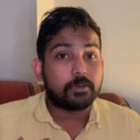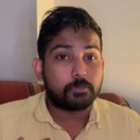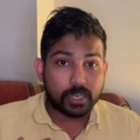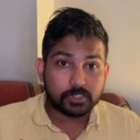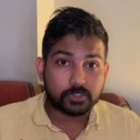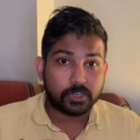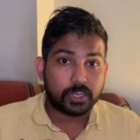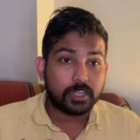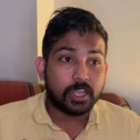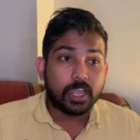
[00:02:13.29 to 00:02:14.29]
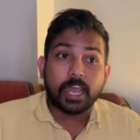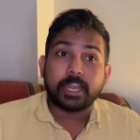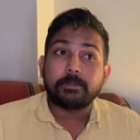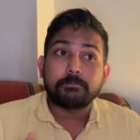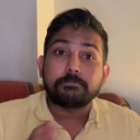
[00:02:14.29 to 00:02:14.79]
restaurant,
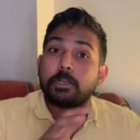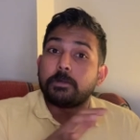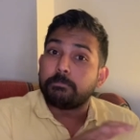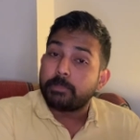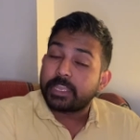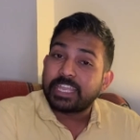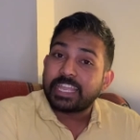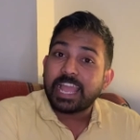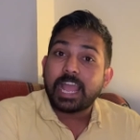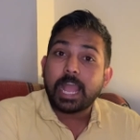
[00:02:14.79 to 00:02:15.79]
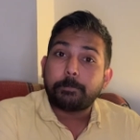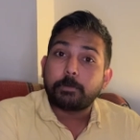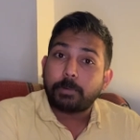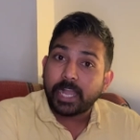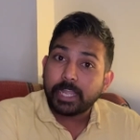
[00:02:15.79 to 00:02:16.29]
and I'm making an
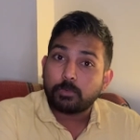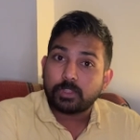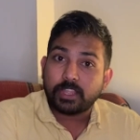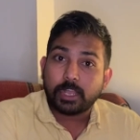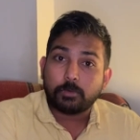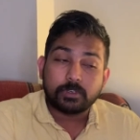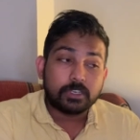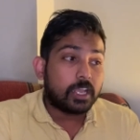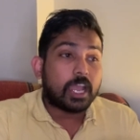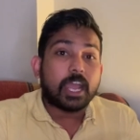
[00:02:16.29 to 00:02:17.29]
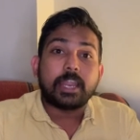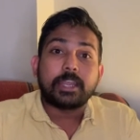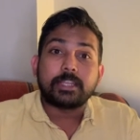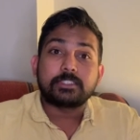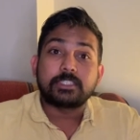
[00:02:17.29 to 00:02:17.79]
apple pie with that one
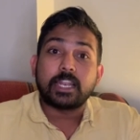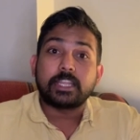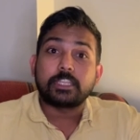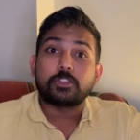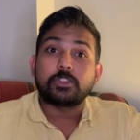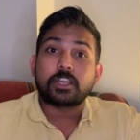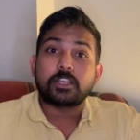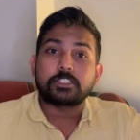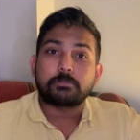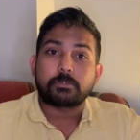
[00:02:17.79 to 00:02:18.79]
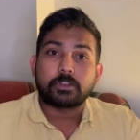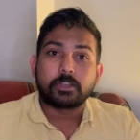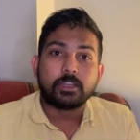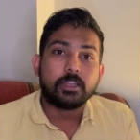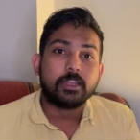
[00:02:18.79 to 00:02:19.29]
and selling it to the customer.
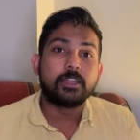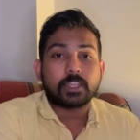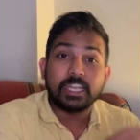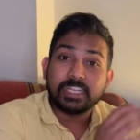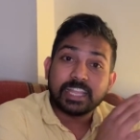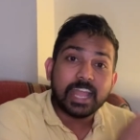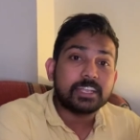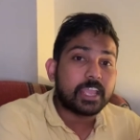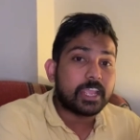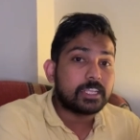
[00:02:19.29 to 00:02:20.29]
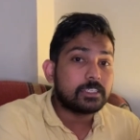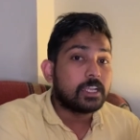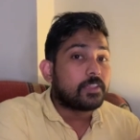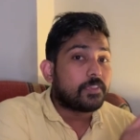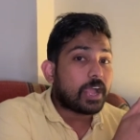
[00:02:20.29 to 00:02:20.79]
In that case,
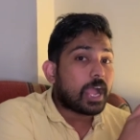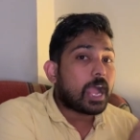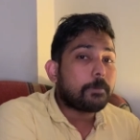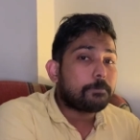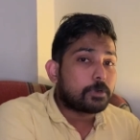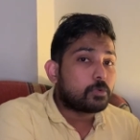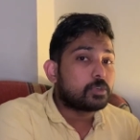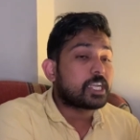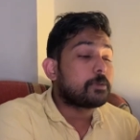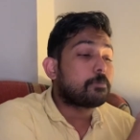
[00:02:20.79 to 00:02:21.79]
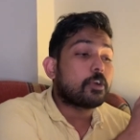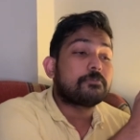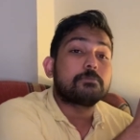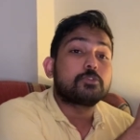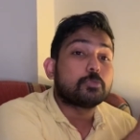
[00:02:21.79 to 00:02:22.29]
the apple which I
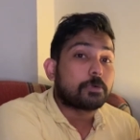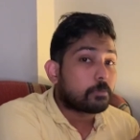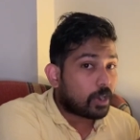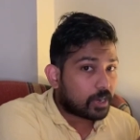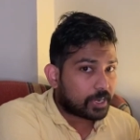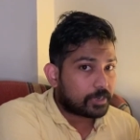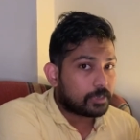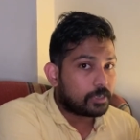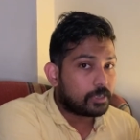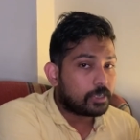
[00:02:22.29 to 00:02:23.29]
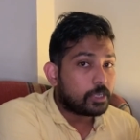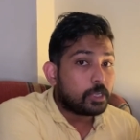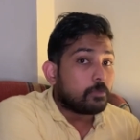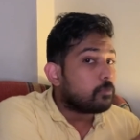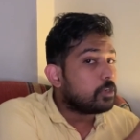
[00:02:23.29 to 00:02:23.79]
bought from supermarket
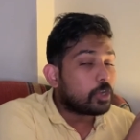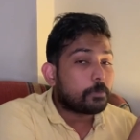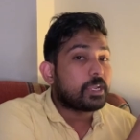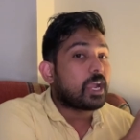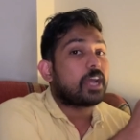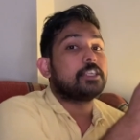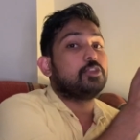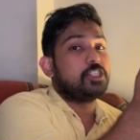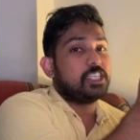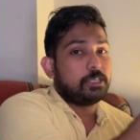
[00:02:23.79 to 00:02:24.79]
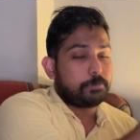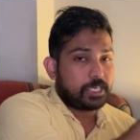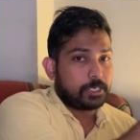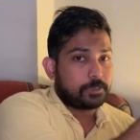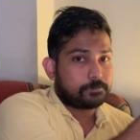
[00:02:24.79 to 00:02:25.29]
will not be added to
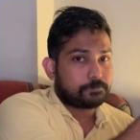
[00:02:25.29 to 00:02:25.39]
GDP.